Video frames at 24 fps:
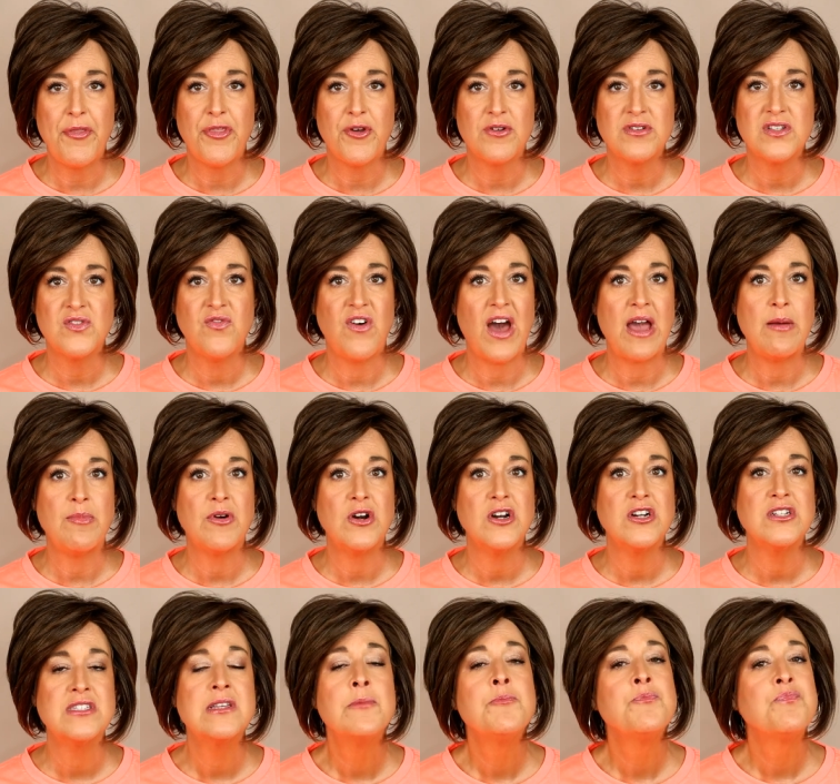about those
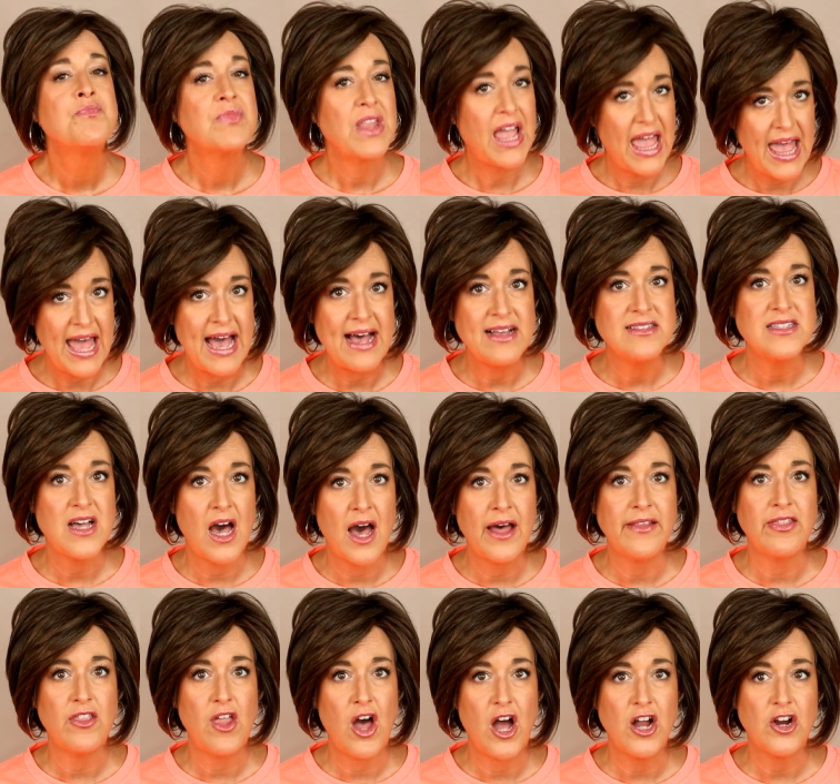fibers as
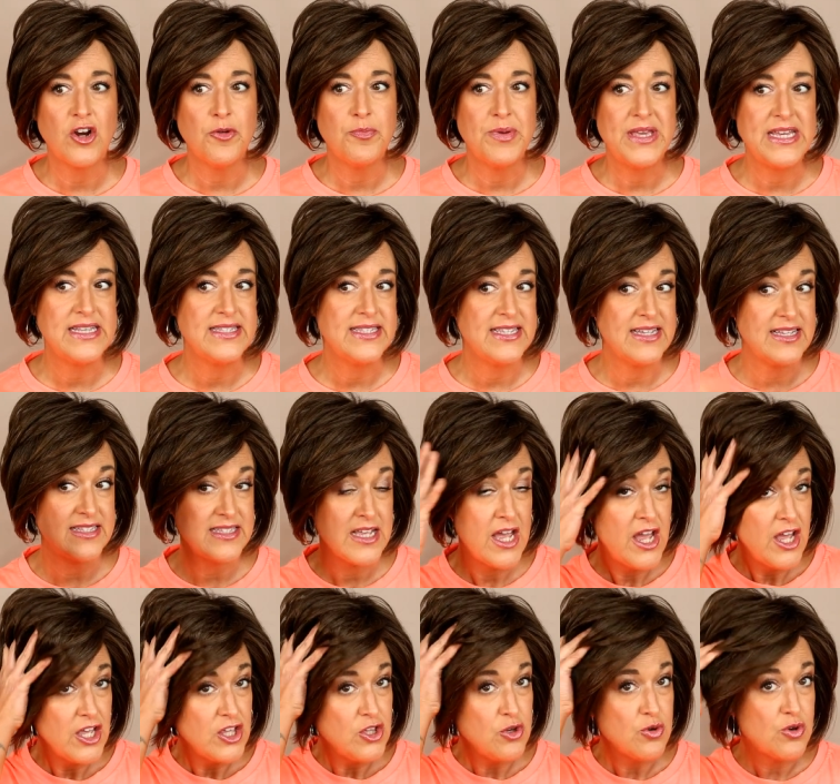on longer
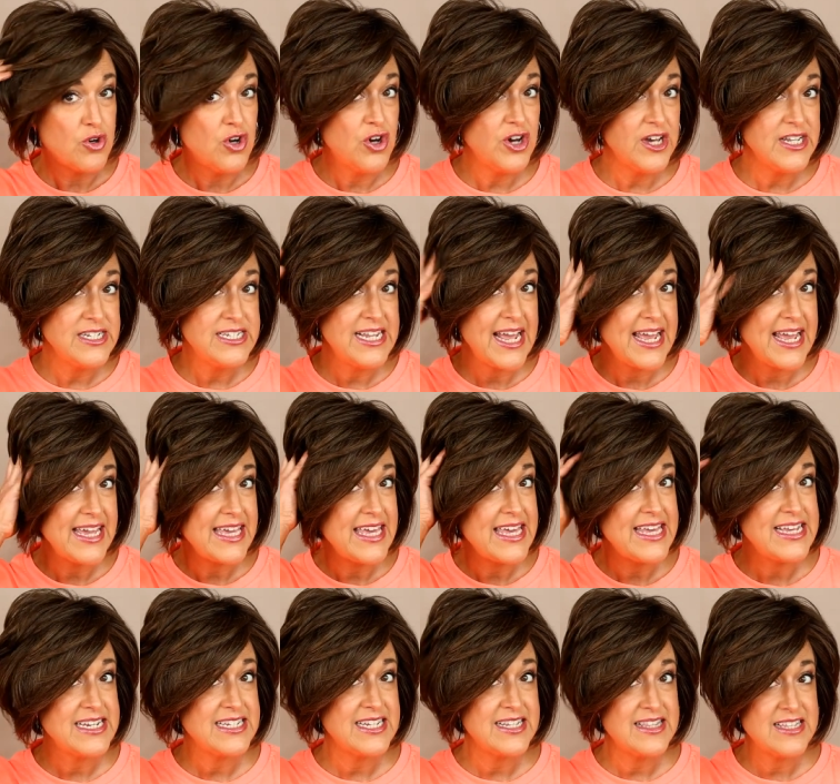pieces. You could take
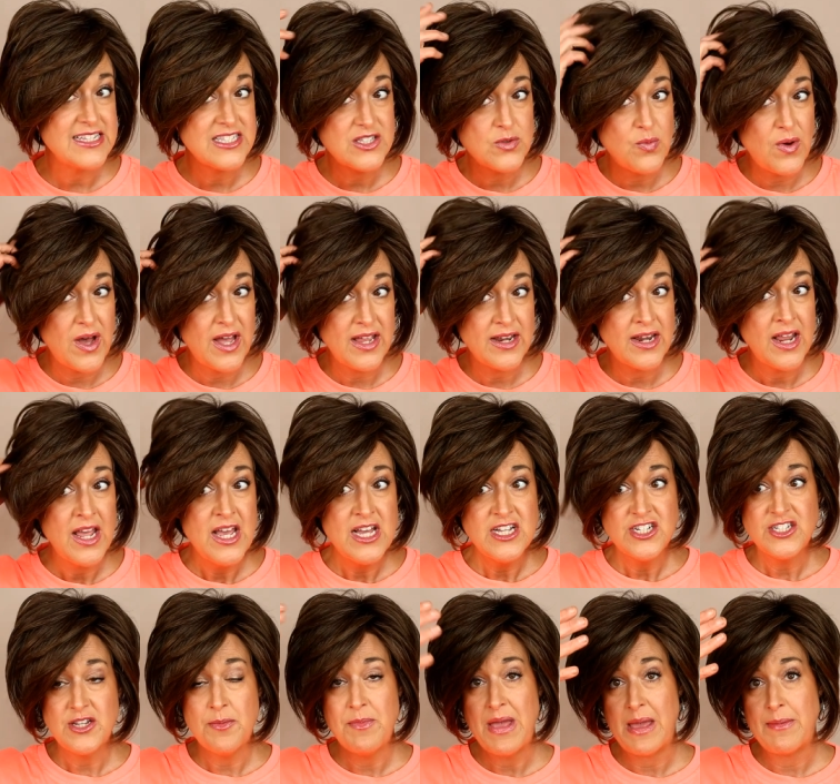heat to this one
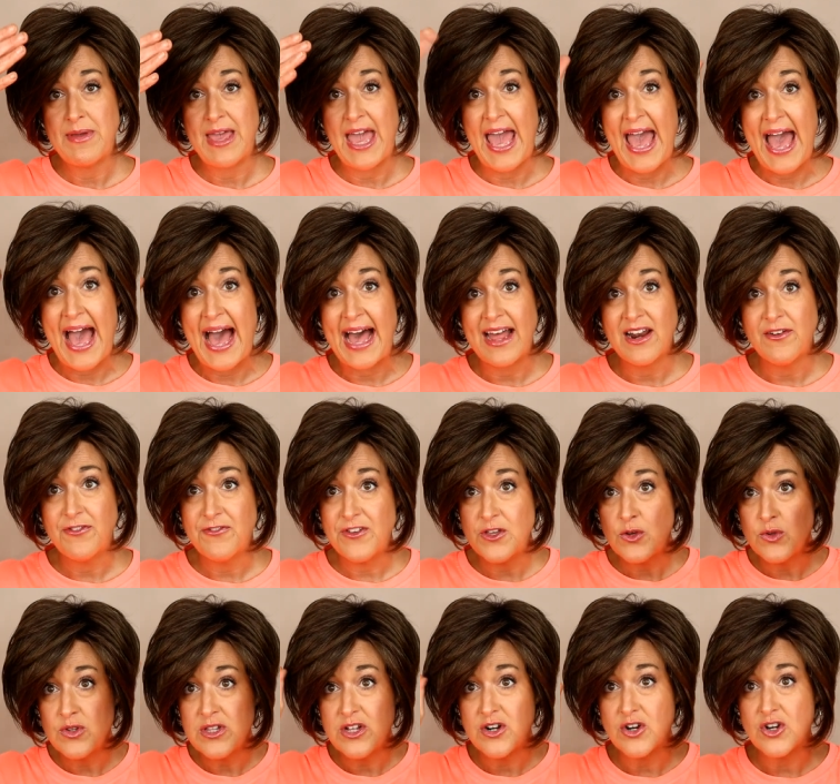to maybe add a
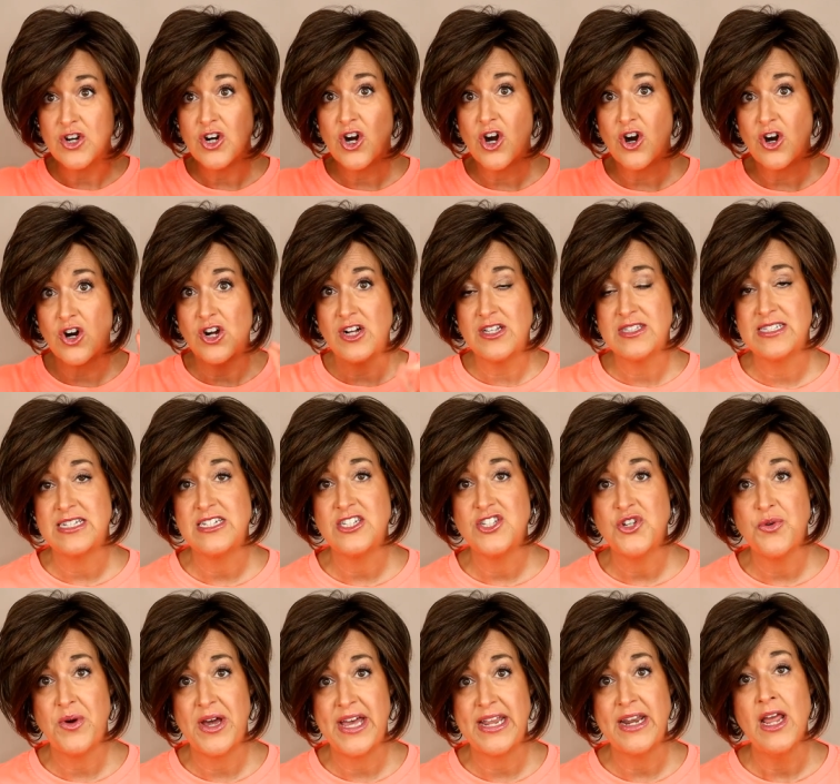few little curls
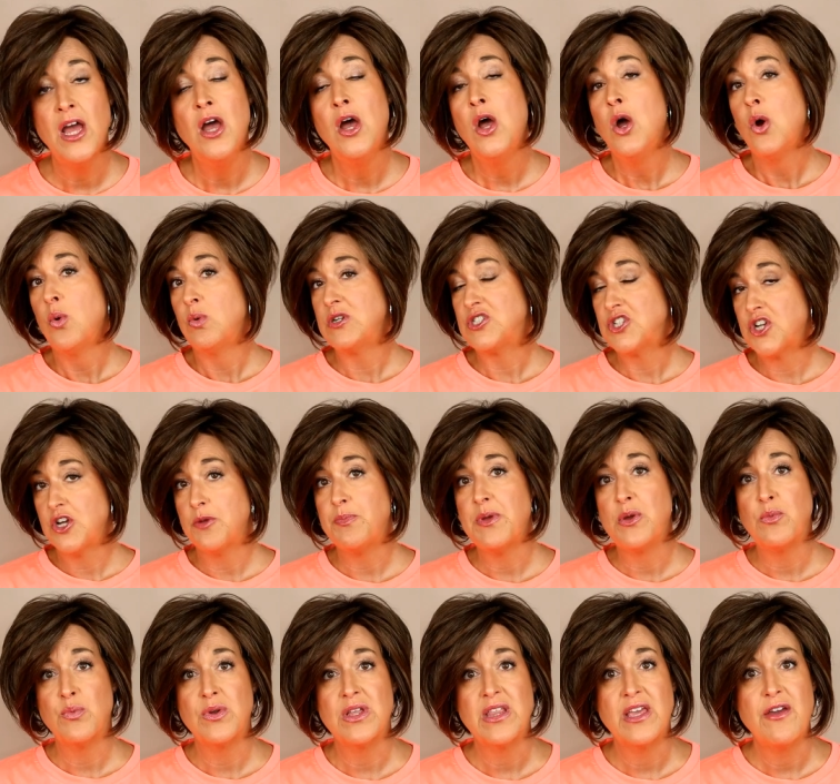into it, which
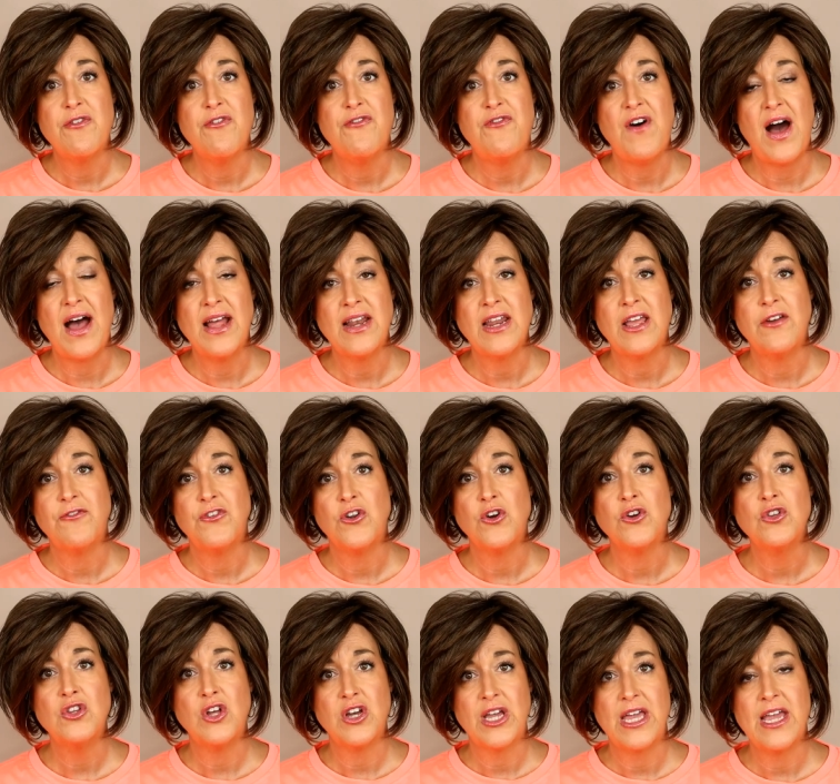could be really fun if
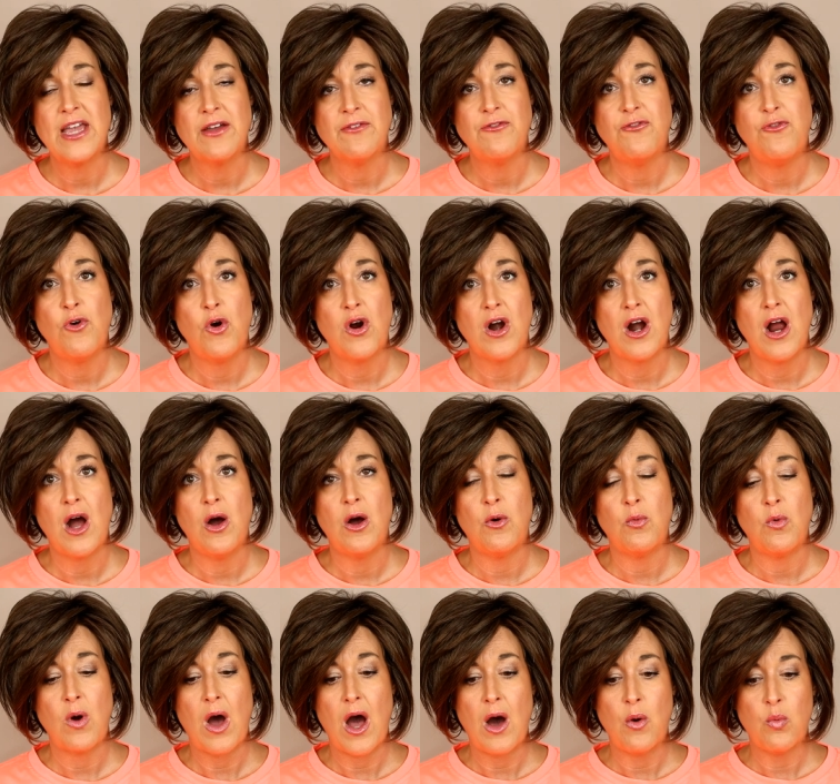you're looking for
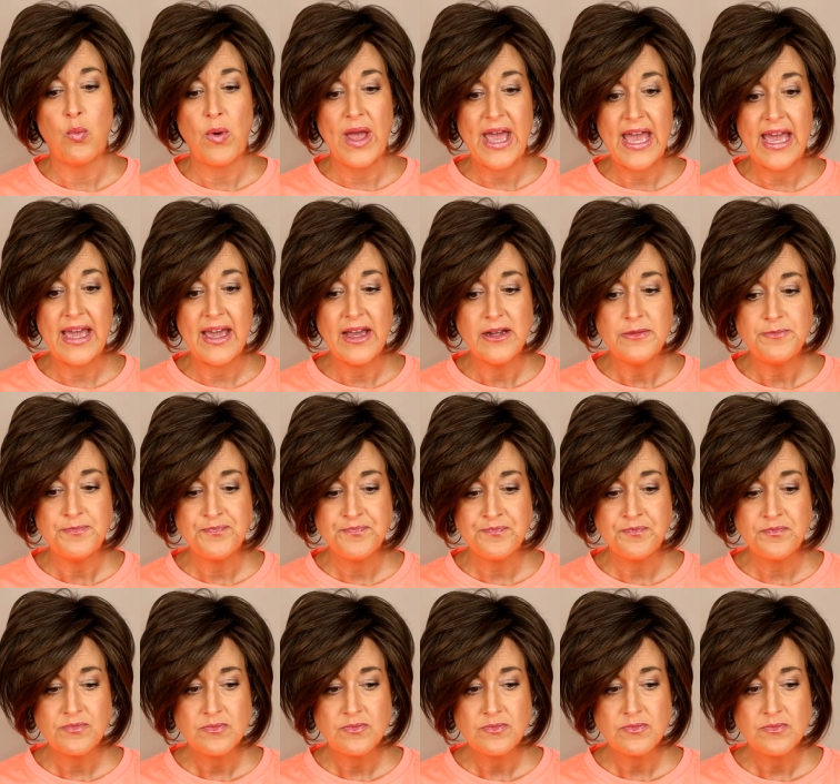a, a wig